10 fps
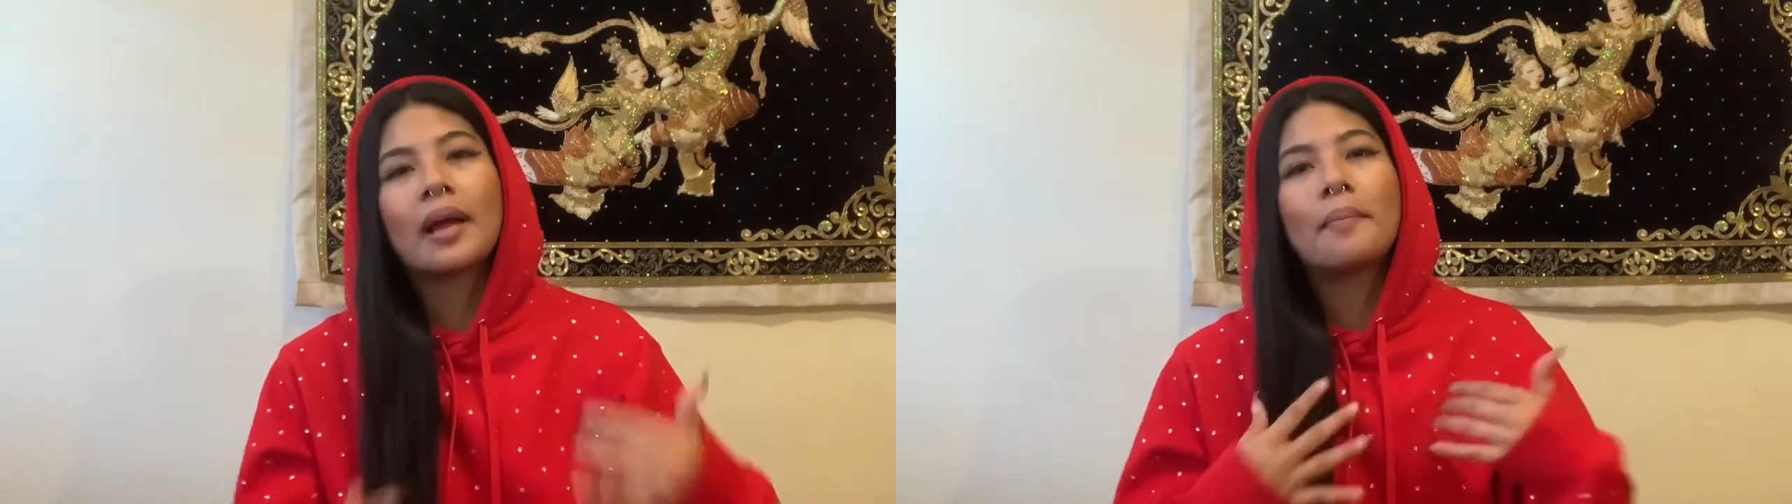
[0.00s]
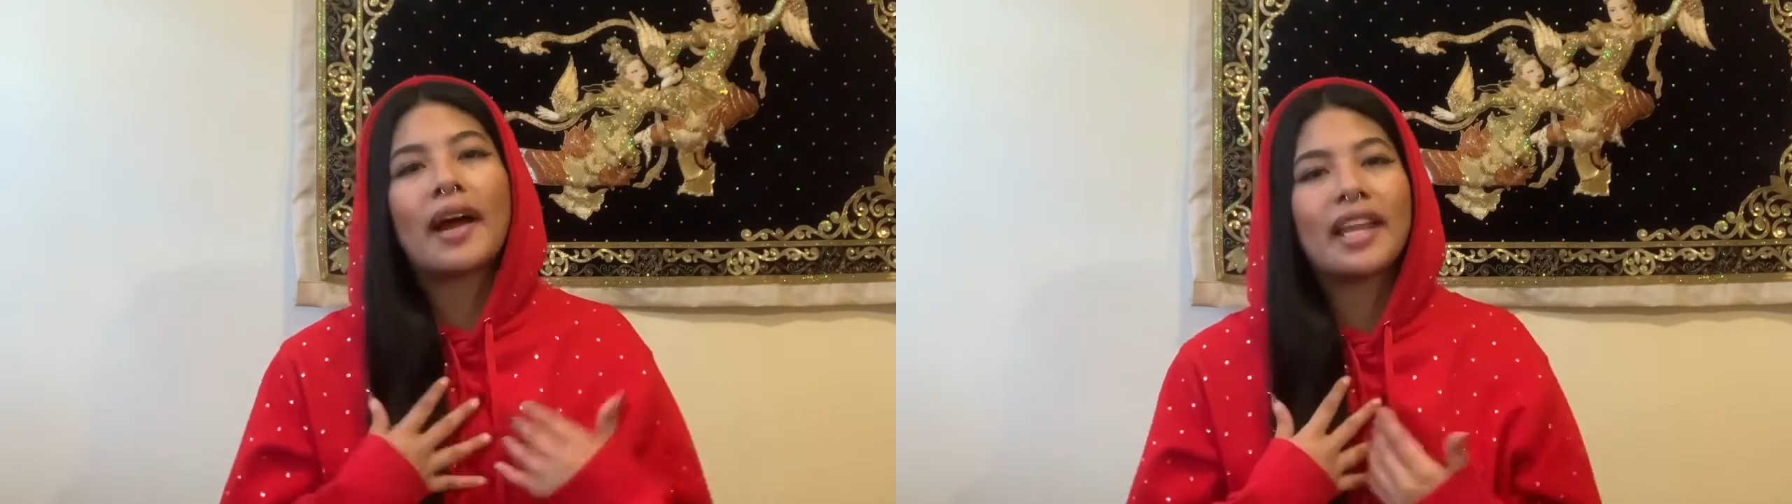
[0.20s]

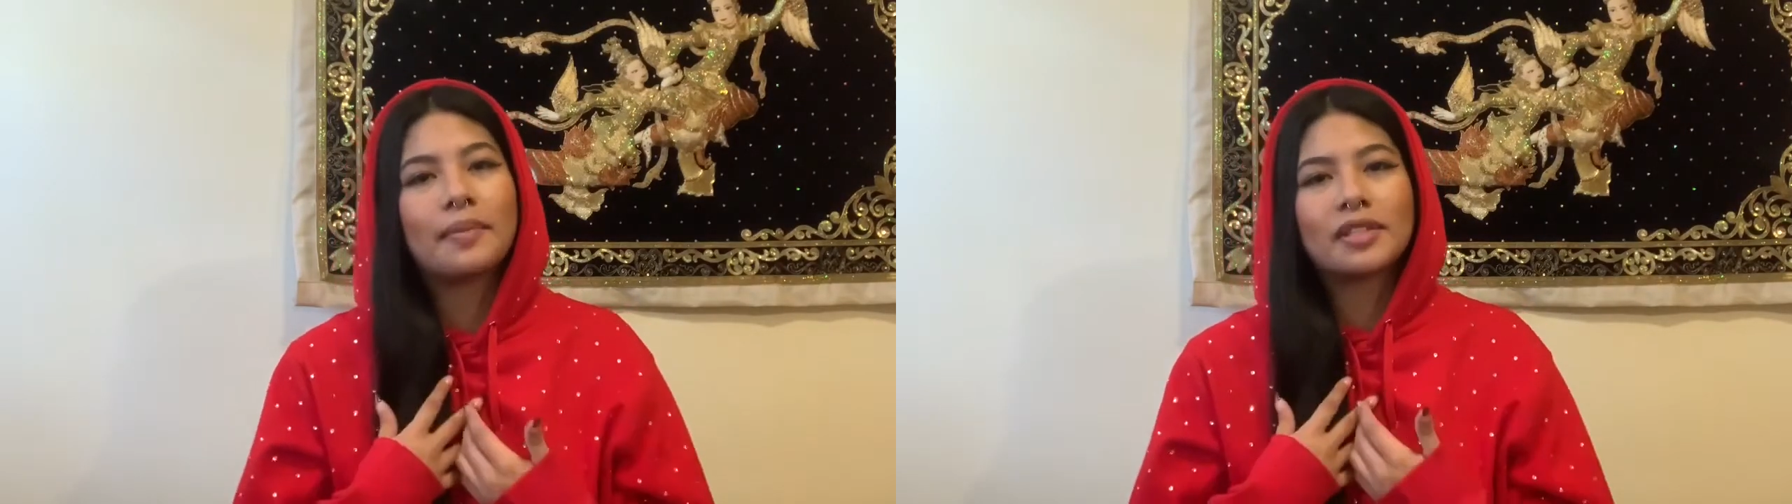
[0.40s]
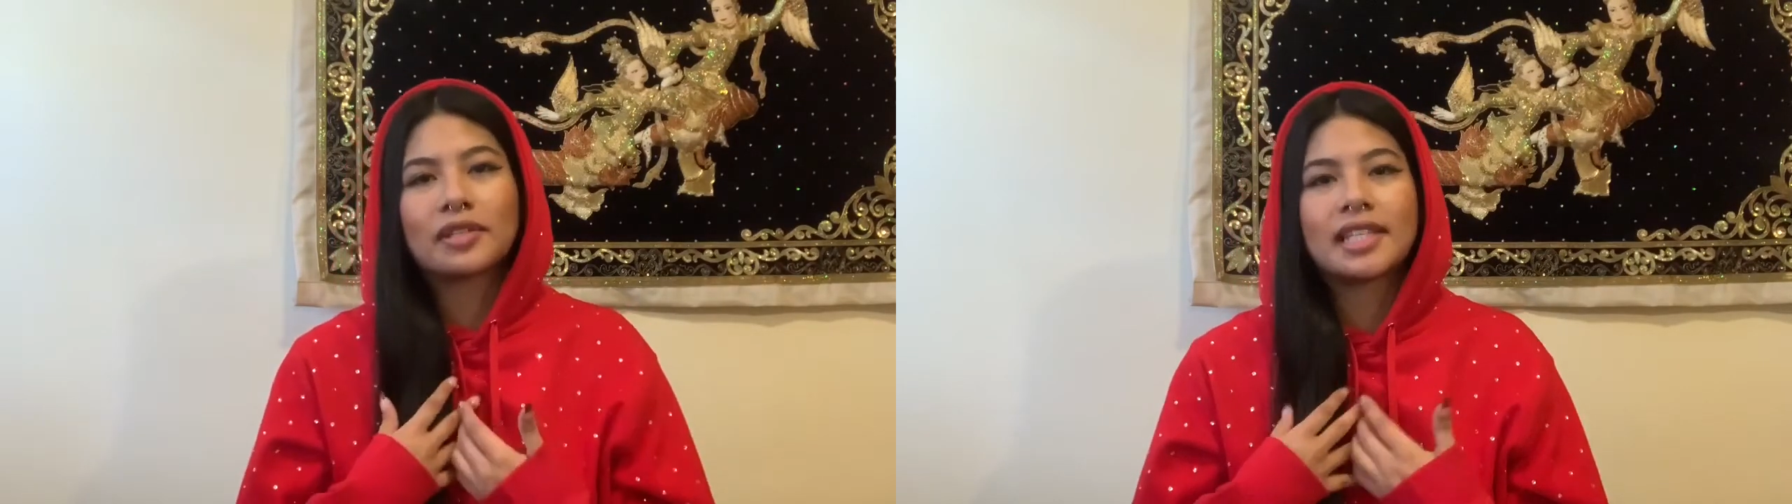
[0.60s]
My
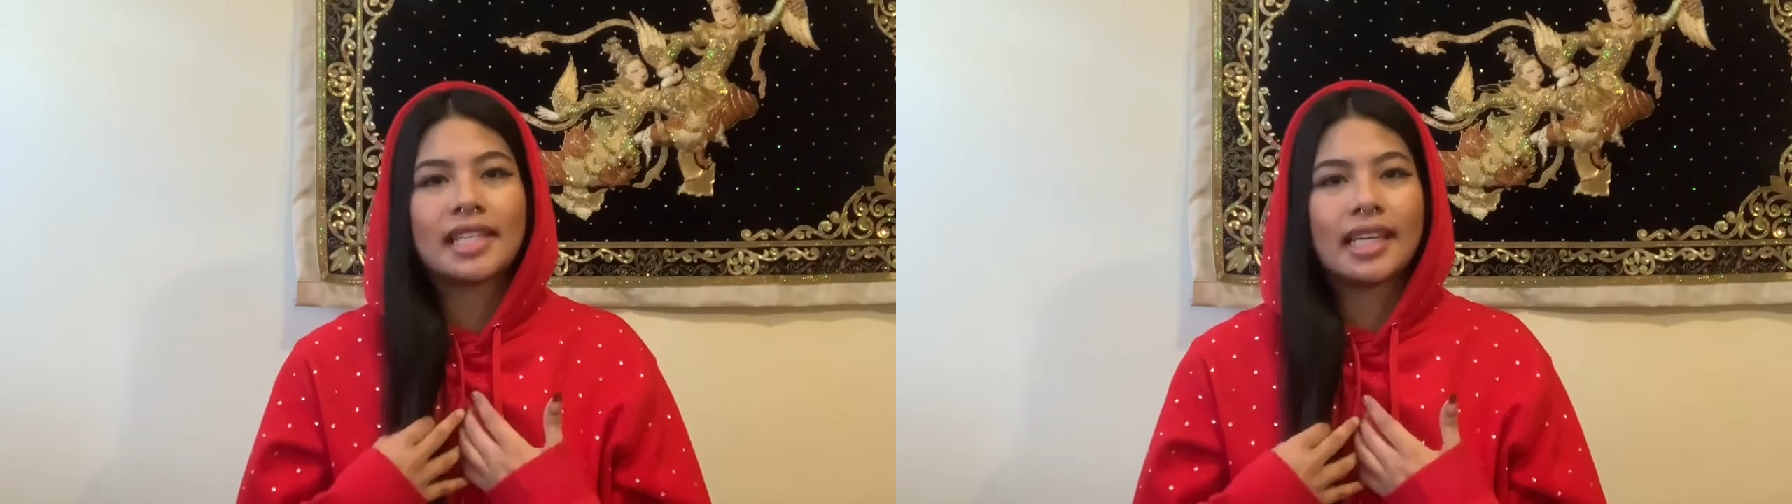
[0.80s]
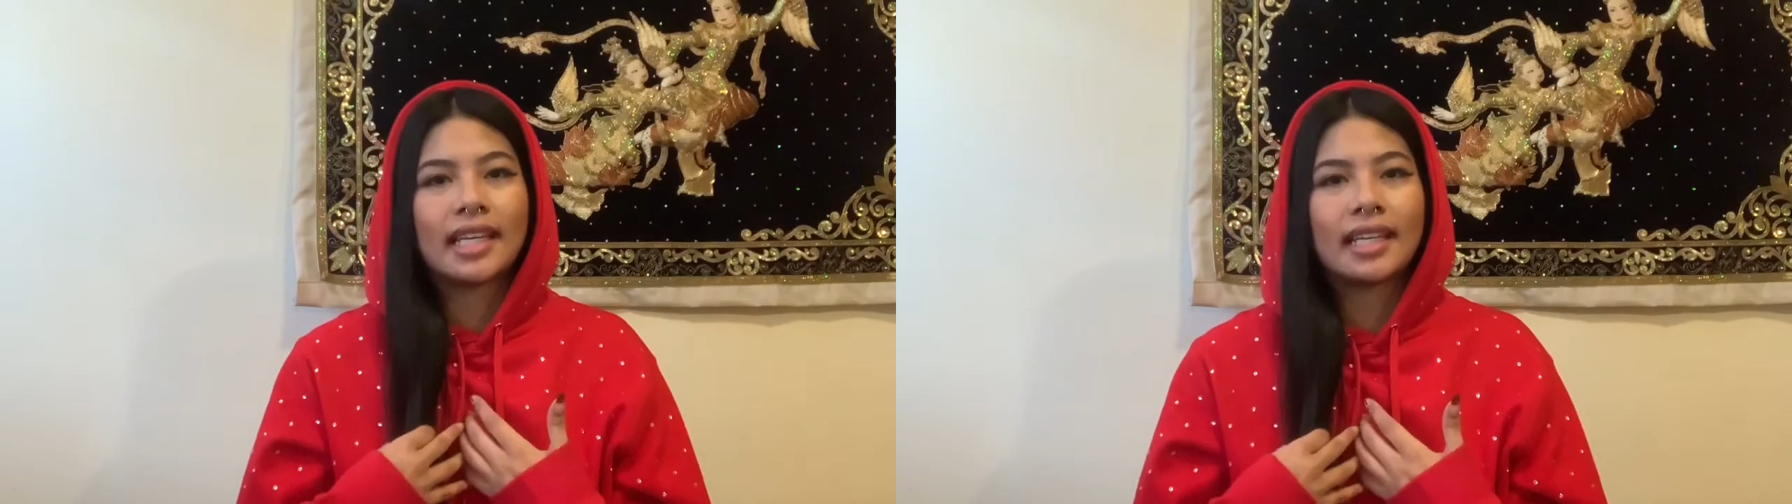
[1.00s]
name's
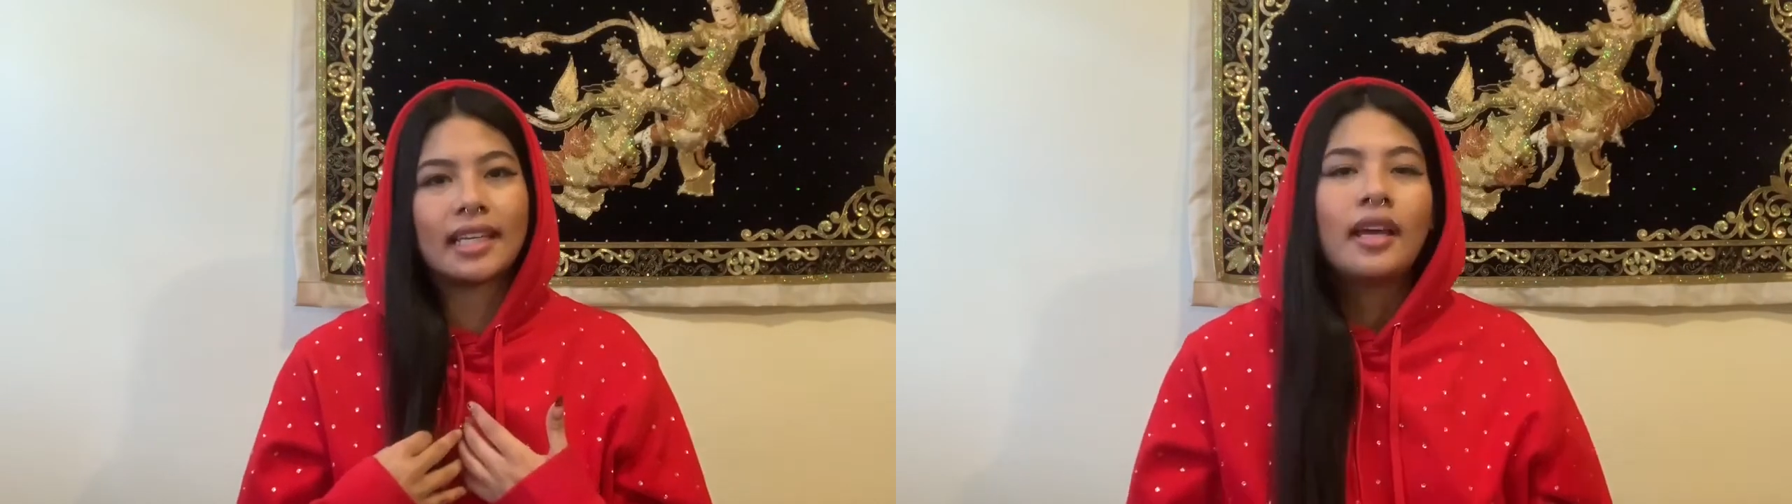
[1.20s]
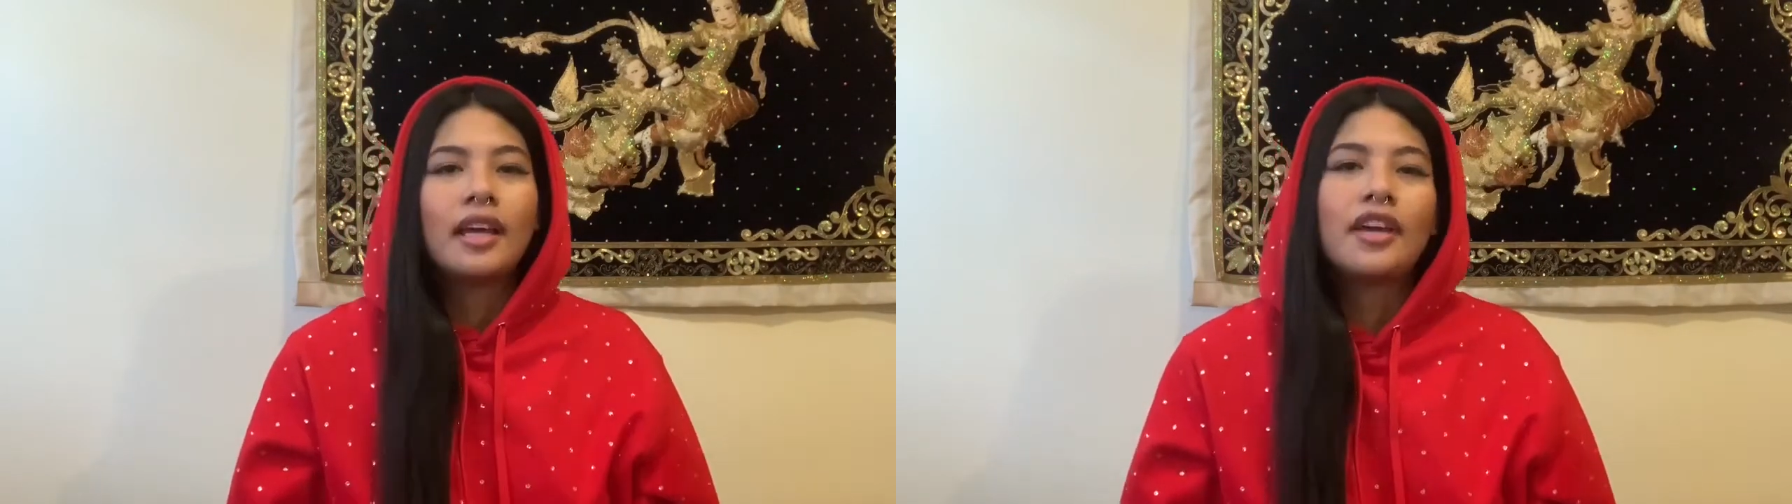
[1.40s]
Christine.